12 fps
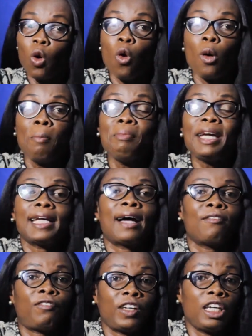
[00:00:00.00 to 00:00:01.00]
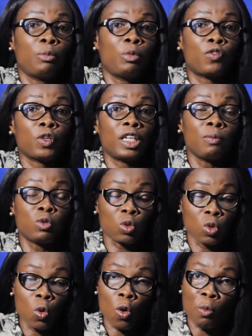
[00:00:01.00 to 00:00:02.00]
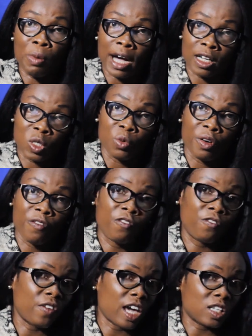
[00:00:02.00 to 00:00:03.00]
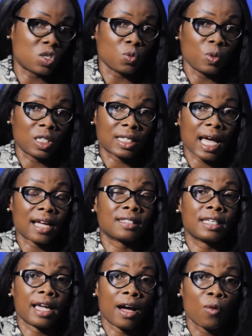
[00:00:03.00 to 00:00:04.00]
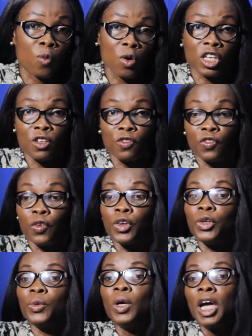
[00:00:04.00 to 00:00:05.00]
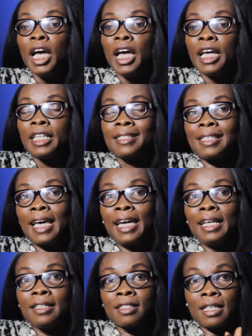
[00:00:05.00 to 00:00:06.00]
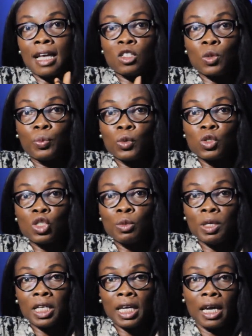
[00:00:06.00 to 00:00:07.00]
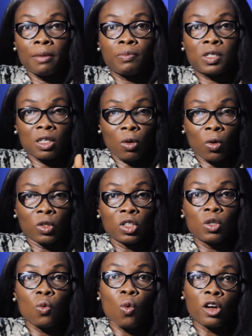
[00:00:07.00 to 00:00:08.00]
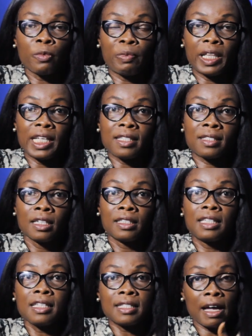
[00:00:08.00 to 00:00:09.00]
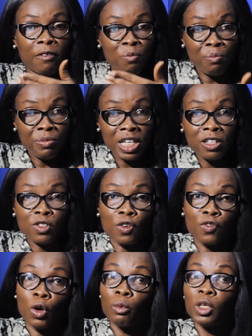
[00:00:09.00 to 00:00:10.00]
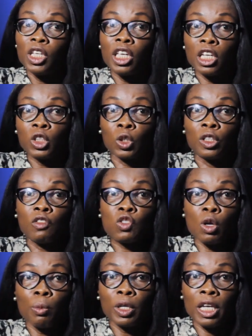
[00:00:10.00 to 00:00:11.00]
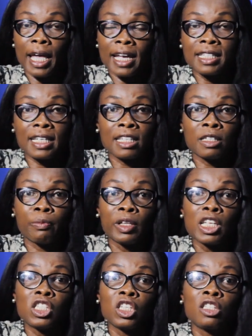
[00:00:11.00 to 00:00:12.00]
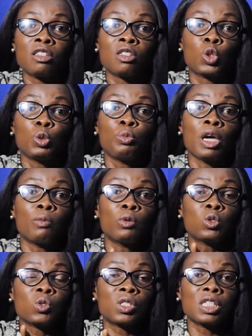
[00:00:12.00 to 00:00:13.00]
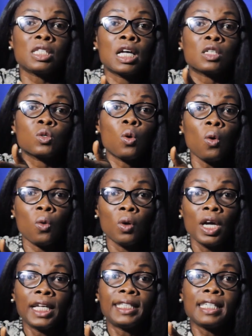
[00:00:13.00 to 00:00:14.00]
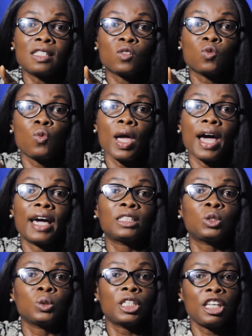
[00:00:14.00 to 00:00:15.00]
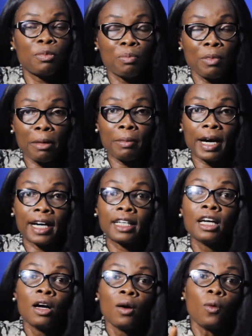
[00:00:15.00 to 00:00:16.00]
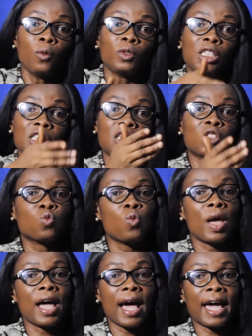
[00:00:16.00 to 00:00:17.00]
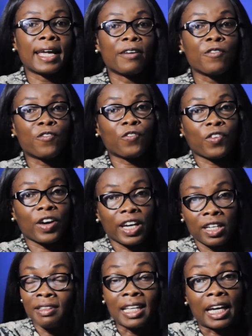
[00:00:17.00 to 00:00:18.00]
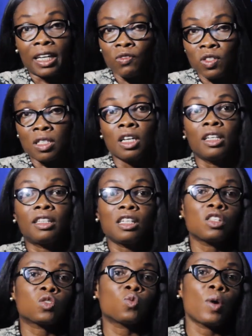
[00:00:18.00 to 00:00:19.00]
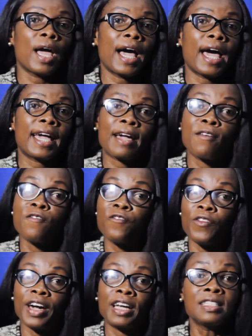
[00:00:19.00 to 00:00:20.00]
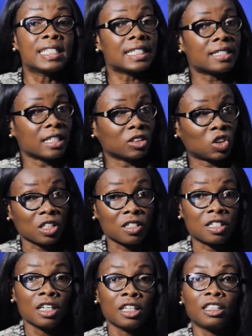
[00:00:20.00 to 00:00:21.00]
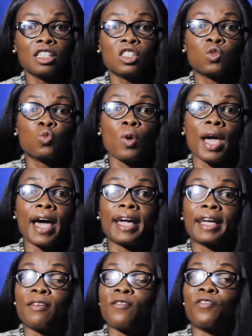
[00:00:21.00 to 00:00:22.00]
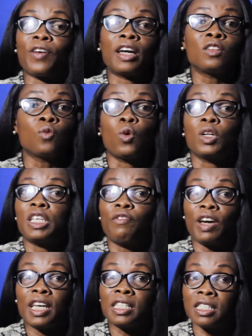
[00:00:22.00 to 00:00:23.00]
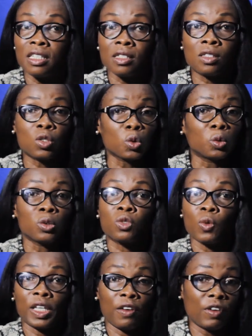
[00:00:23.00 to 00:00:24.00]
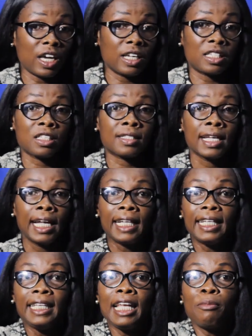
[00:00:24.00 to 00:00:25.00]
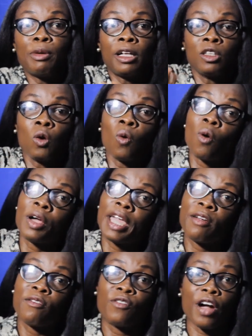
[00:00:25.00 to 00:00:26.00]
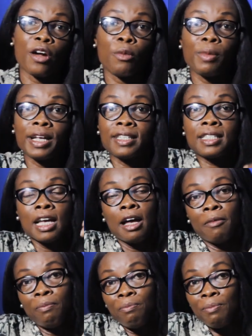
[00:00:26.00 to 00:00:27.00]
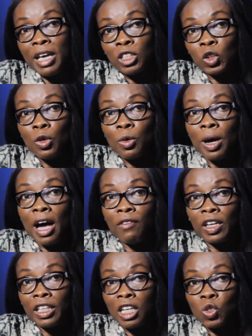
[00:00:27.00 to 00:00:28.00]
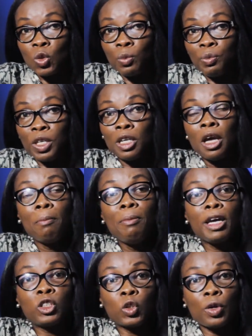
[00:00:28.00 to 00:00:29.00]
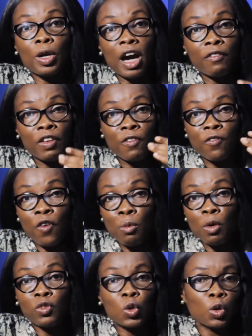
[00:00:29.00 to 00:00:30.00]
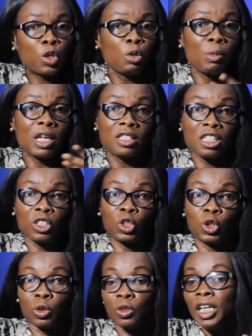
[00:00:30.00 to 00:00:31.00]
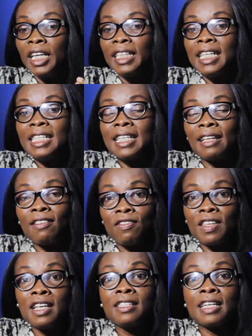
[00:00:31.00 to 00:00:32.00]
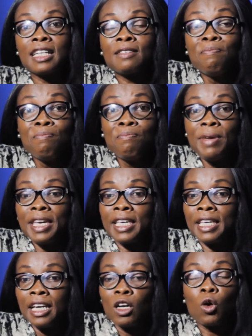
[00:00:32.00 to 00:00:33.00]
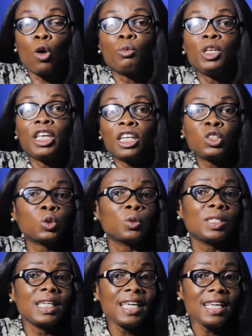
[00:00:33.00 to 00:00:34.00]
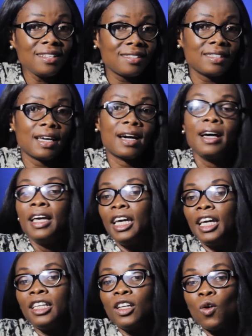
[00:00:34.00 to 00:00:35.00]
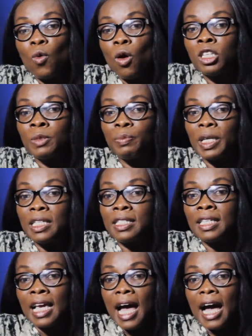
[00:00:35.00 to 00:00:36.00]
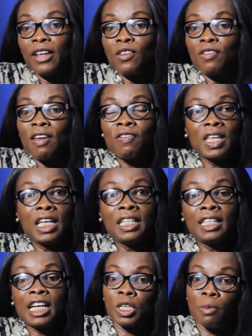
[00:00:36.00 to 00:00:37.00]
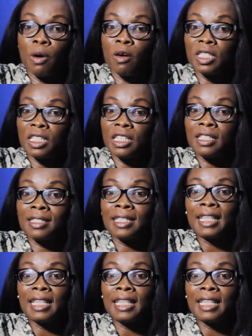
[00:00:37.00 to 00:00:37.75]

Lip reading: or made available for them to go back to refer to it as they are working for you. Signs are supposed to be kept on the workplace. These are means of communication. If somebody enters the place, he should be able to see that, oh, this is where I should keep my bag. Oh, this is where I can find knives. This is where I can find detergent. This is where I can find whatever it is, tools, whatever it is. Label your work environment. Make sure you have an SOP. Make sure you have a form of documentation. These are the things that make communication easier in the workspace. Another thing to talk about is